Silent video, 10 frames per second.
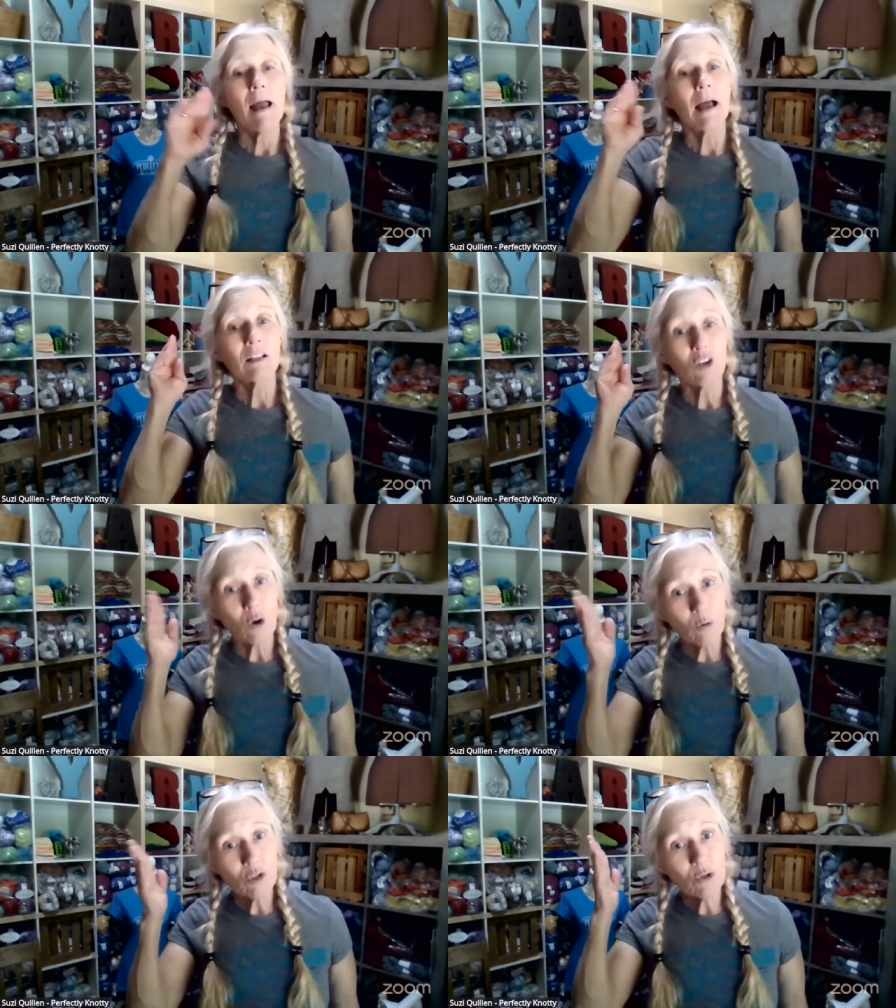
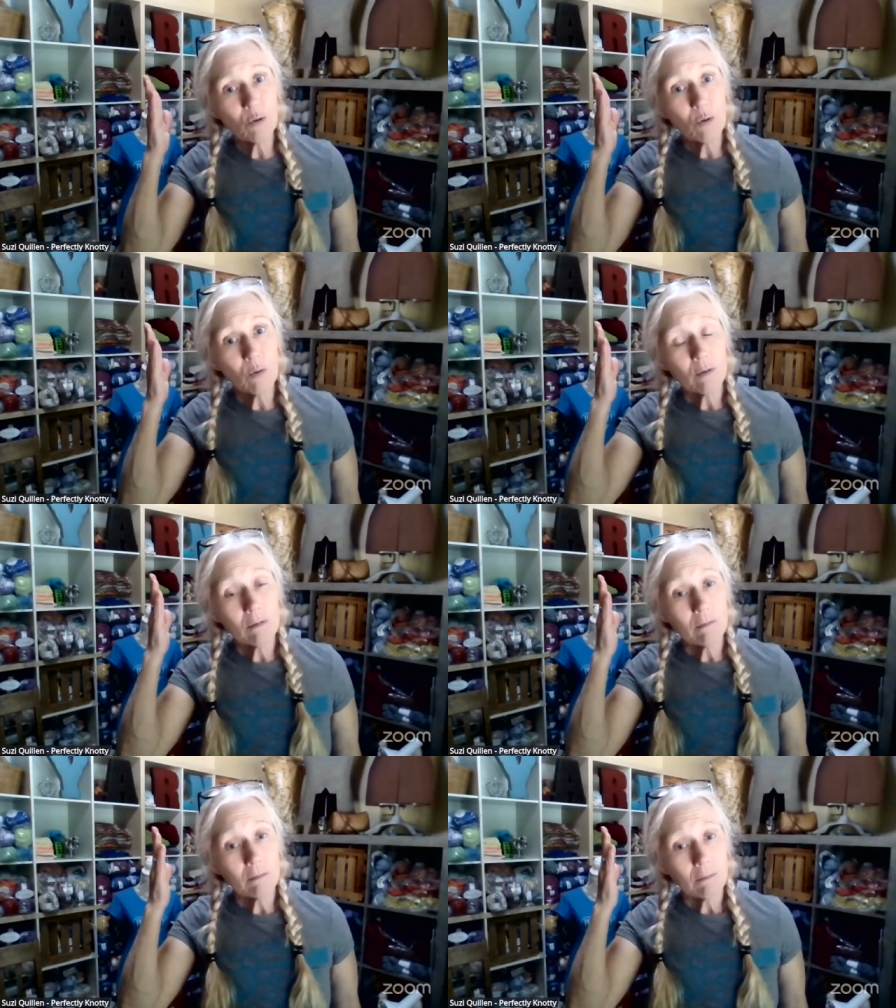go to
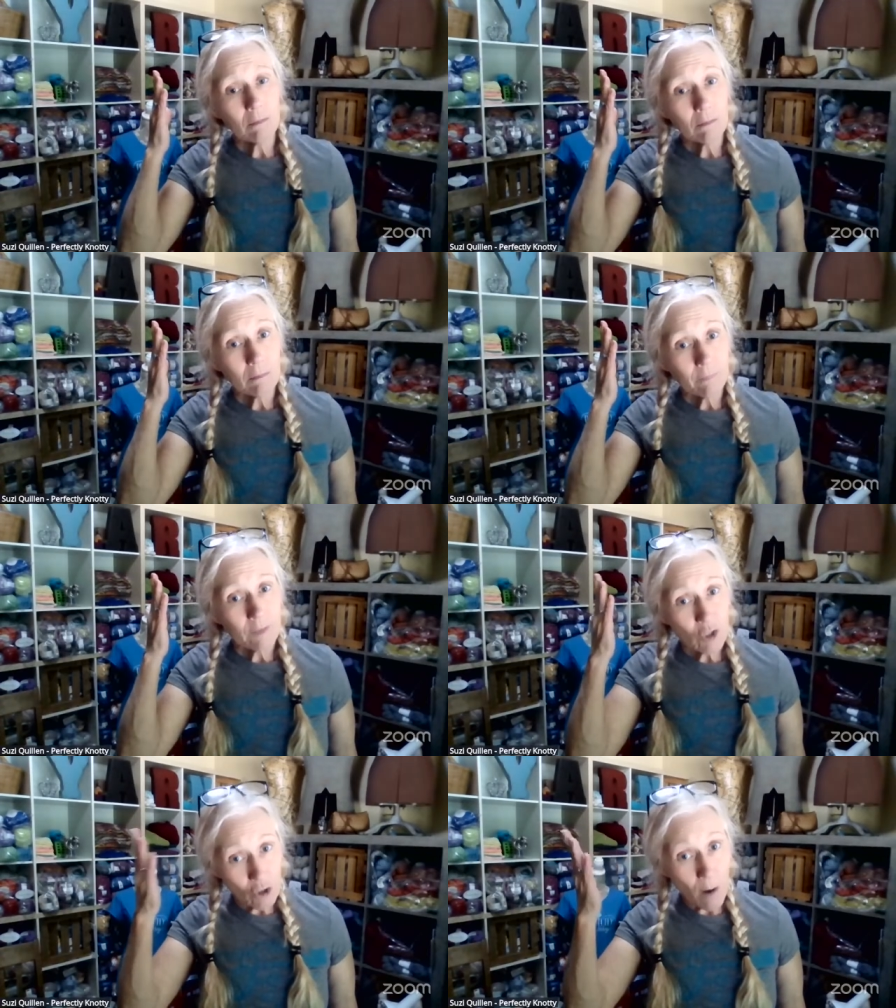
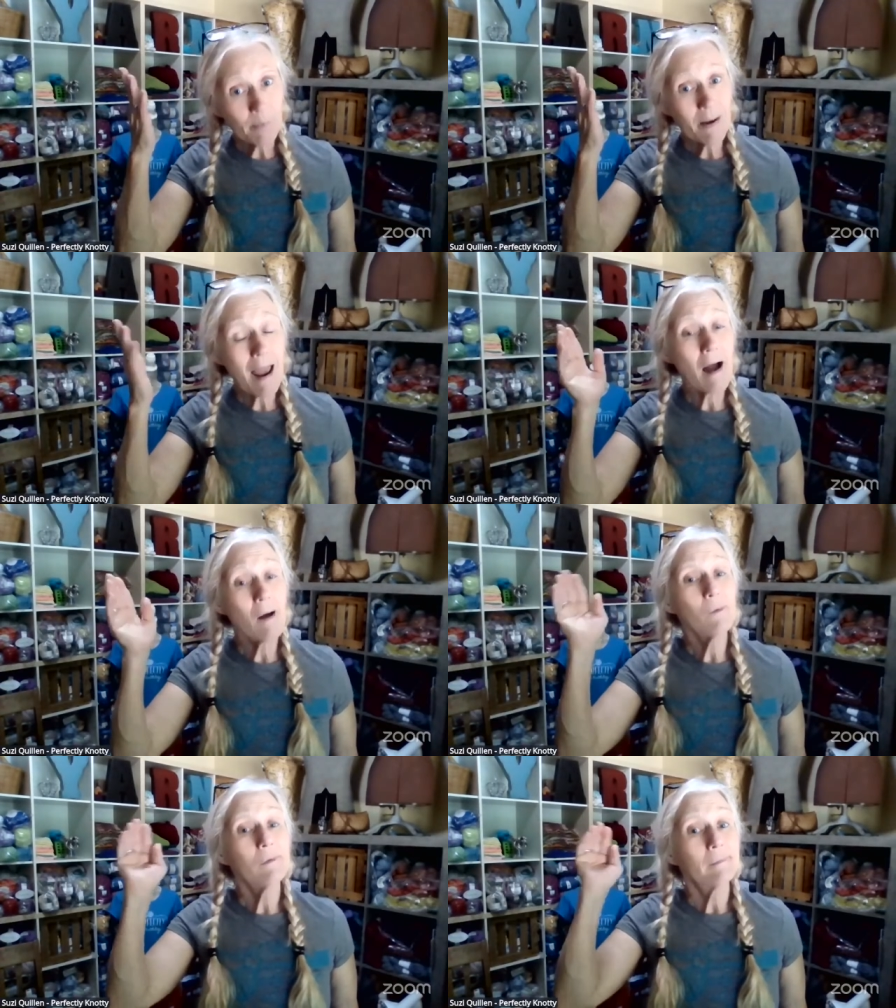shop
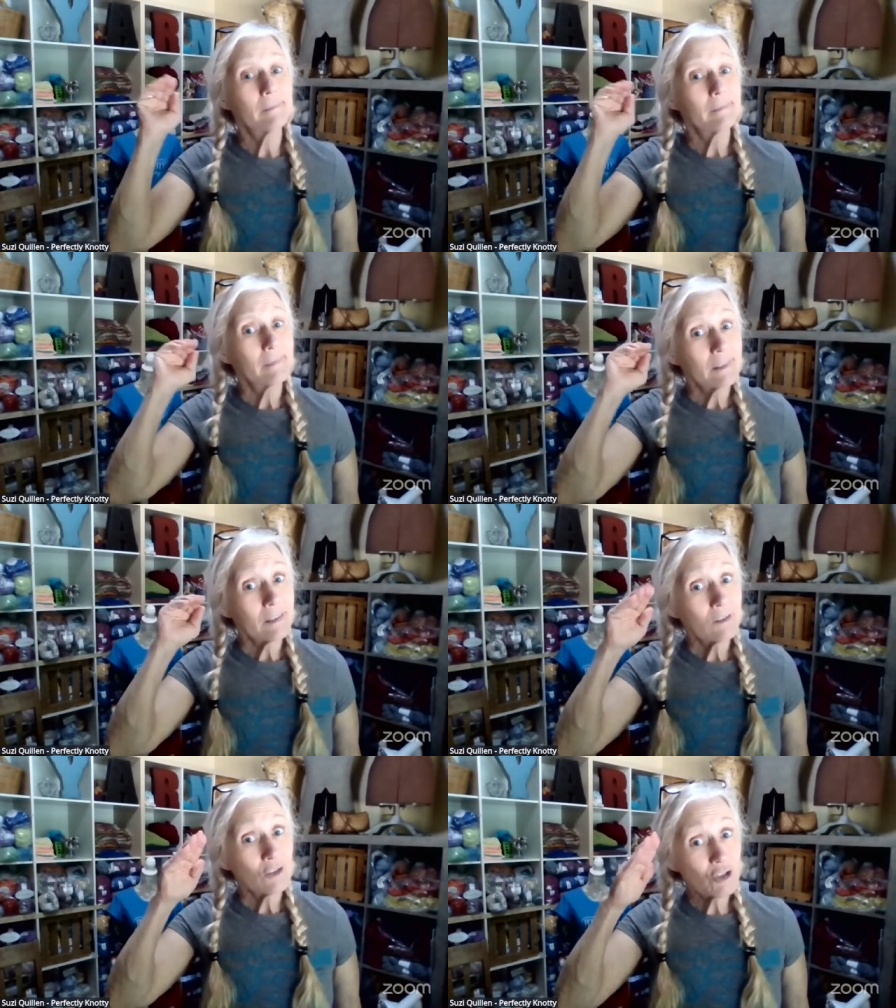now,
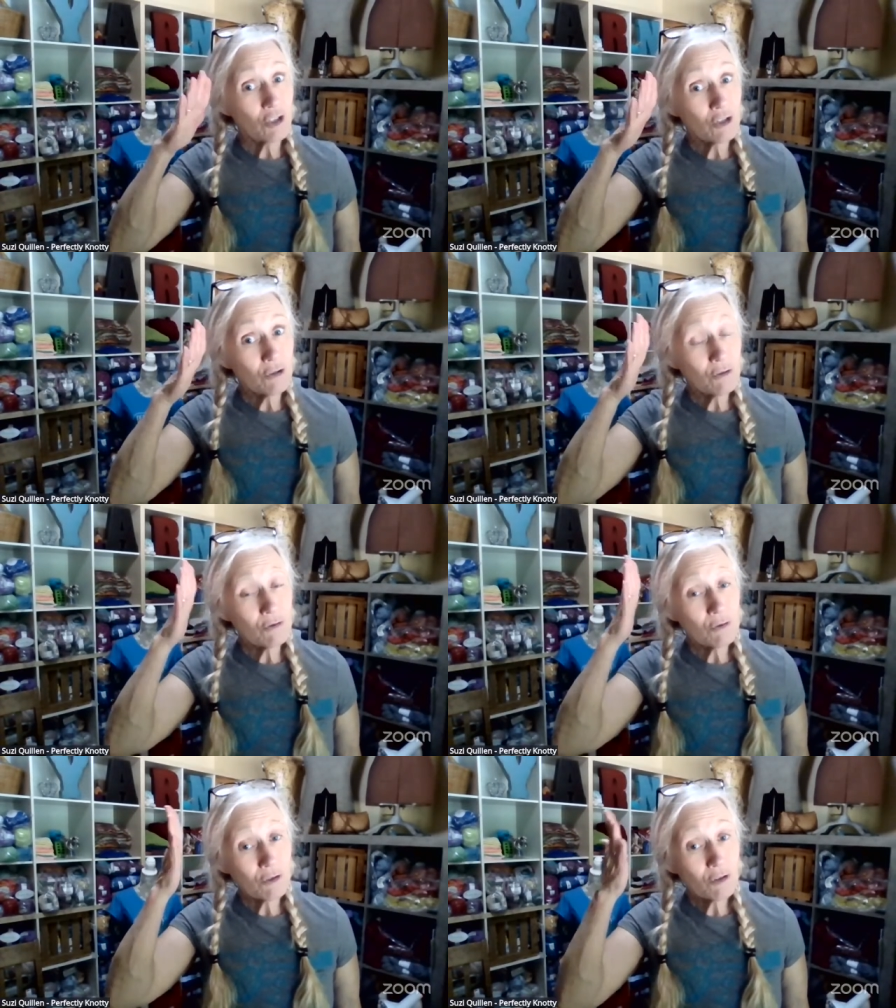
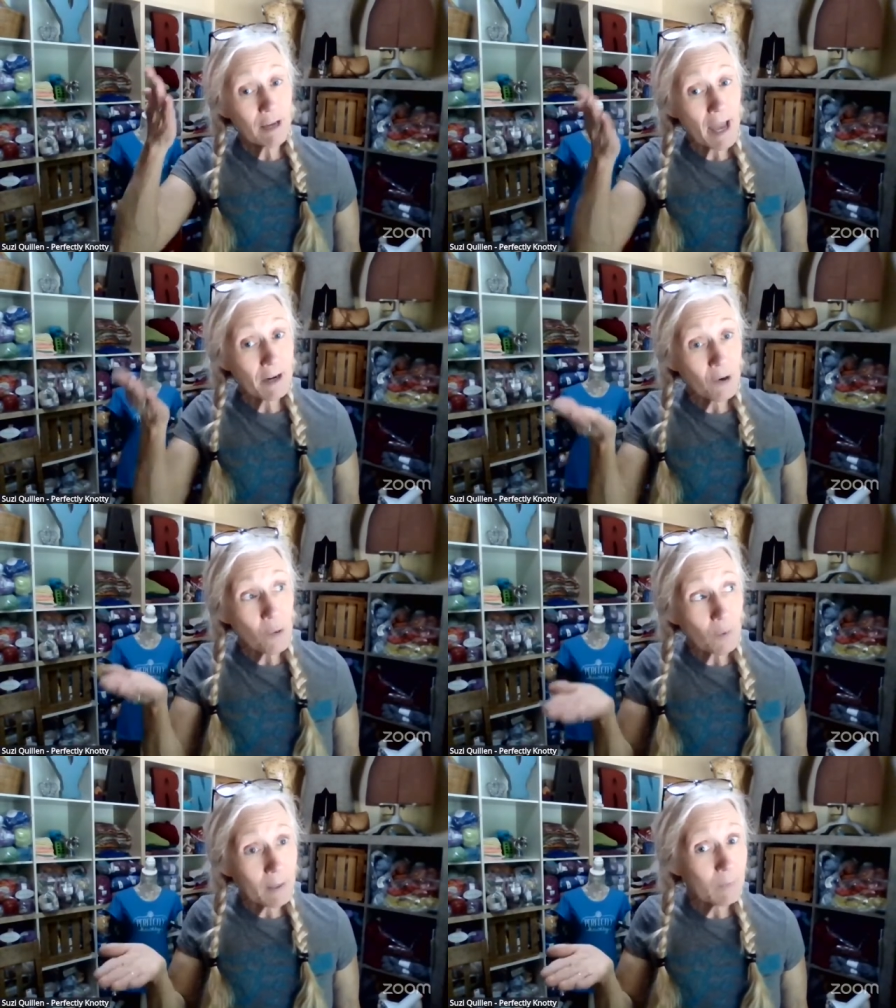choose your
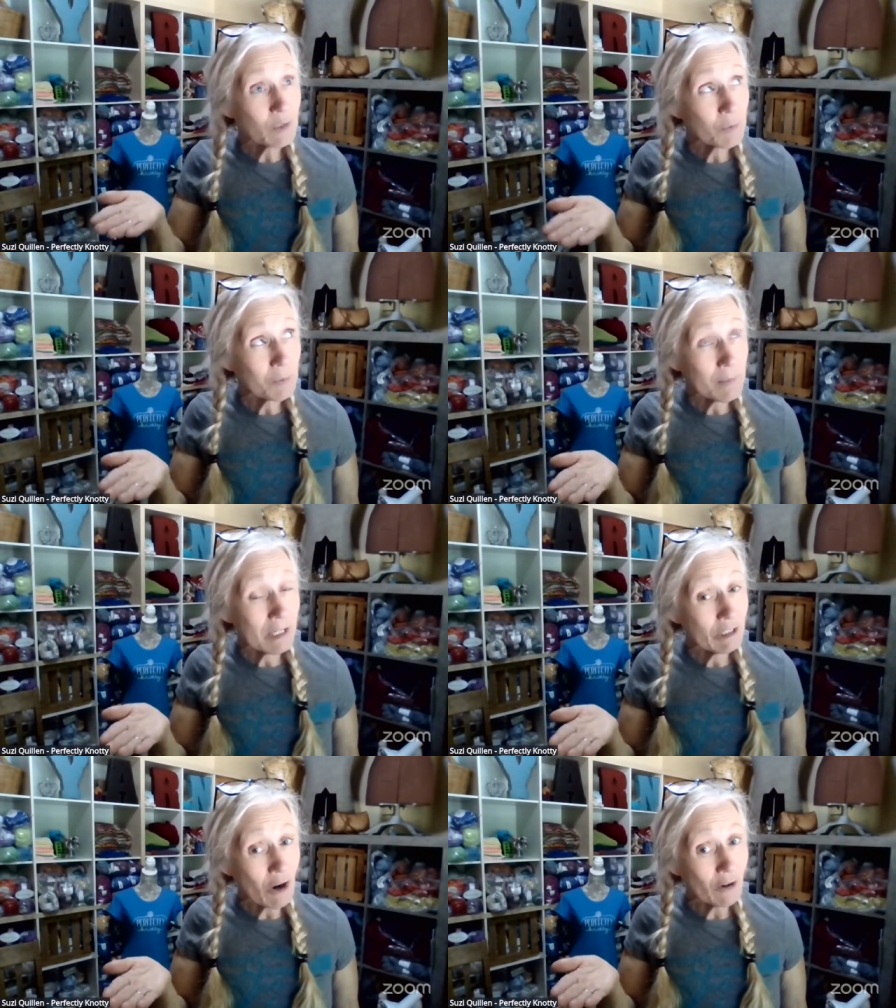category, which would be
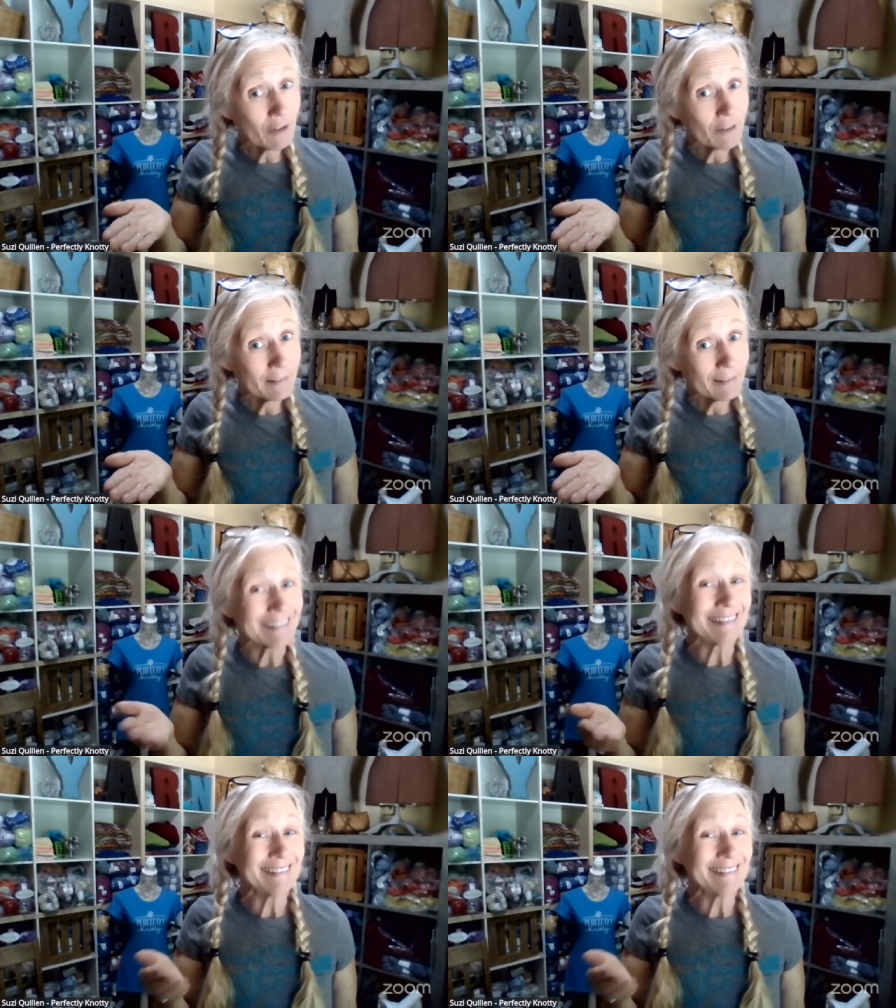yarn,